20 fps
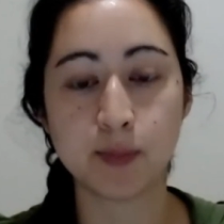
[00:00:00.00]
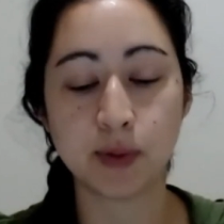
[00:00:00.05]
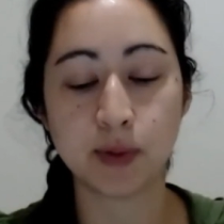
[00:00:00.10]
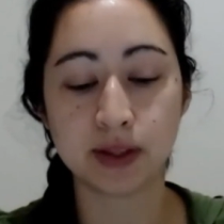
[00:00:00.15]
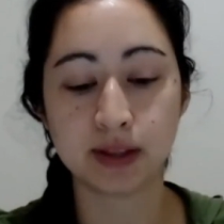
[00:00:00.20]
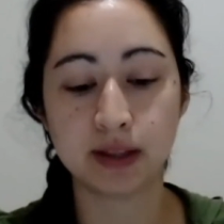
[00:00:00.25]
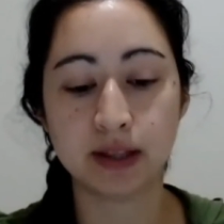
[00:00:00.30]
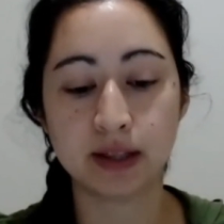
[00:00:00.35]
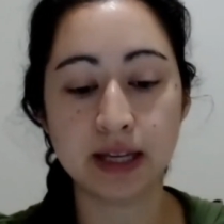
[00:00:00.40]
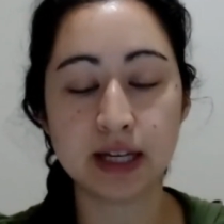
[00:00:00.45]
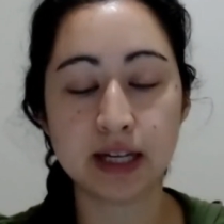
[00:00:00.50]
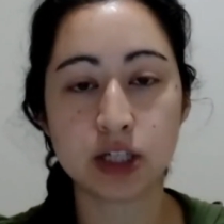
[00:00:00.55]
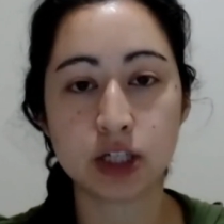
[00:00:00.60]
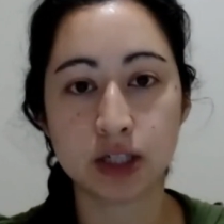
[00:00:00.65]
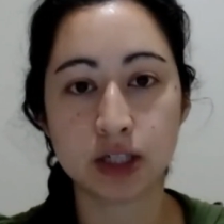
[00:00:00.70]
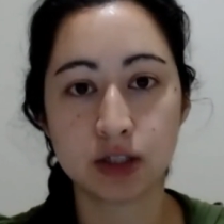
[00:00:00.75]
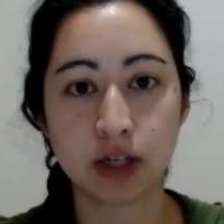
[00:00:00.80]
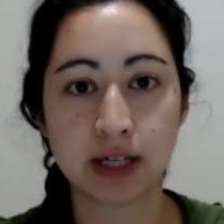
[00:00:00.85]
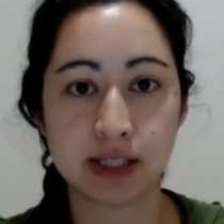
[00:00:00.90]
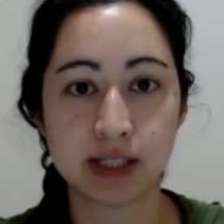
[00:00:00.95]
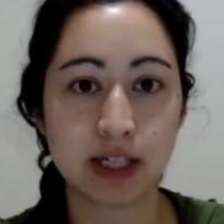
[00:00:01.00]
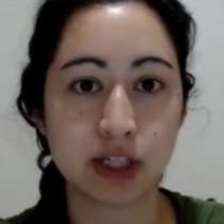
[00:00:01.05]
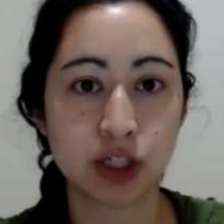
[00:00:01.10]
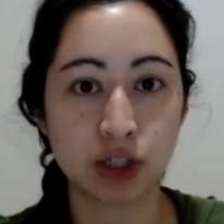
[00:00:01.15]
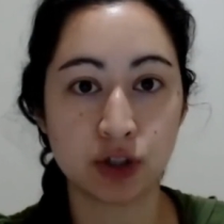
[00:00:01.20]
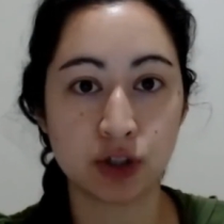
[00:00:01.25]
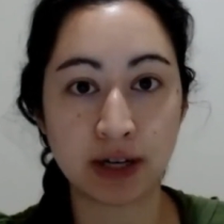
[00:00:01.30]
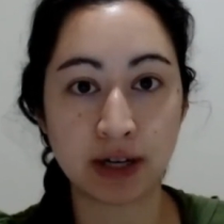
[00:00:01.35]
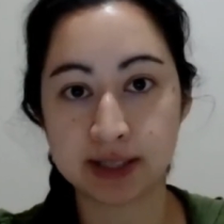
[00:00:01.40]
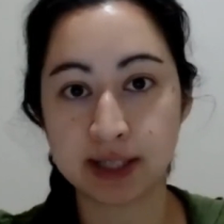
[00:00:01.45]
But each translation
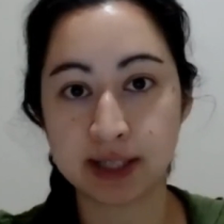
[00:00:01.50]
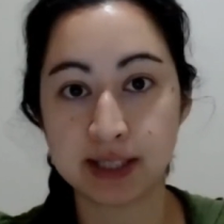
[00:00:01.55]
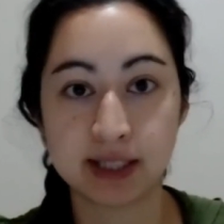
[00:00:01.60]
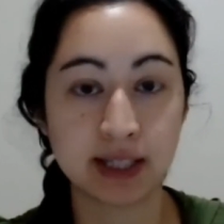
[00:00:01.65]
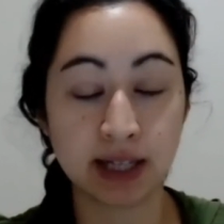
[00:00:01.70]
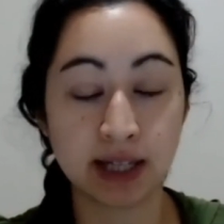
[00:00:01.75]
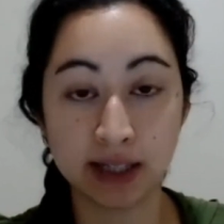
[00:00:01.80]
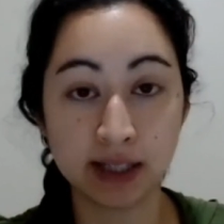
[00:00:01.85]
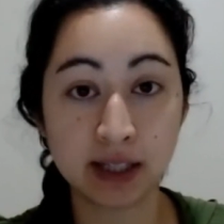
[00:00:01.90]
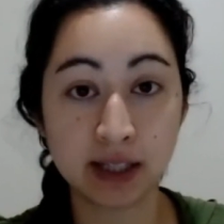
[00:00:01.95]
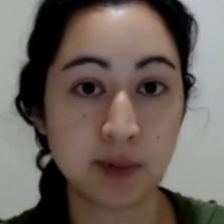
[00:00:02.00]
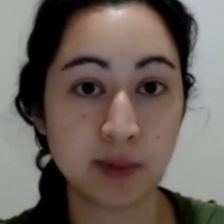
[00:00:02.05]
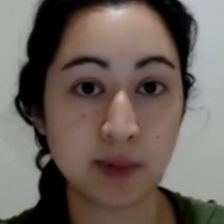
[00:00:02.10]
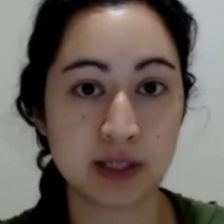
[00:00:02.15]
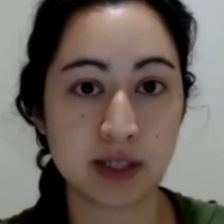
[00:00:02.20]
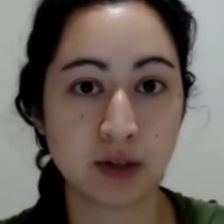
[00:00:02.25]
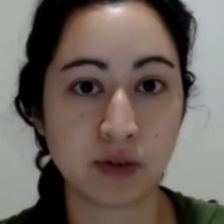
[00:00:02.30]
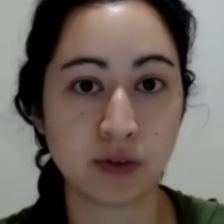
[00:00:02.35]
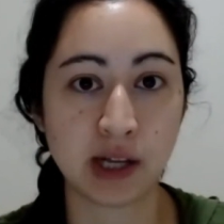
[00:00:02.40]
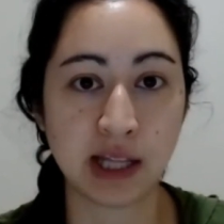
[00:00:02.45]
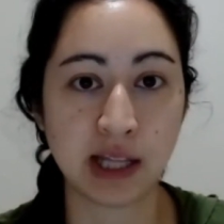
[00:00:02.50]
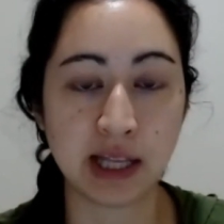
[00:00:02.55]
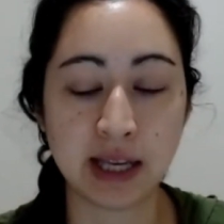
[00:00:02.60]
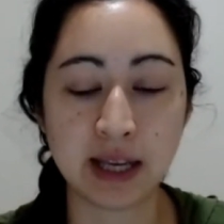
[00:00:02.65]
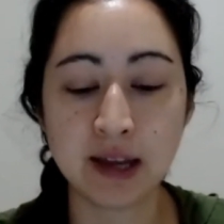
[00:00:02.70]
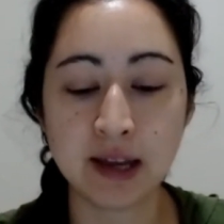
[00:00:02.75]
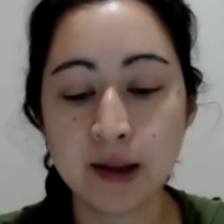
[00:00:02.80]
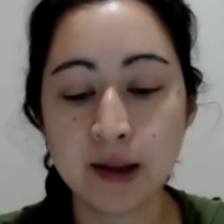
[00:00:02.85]
translates it a little bit differently.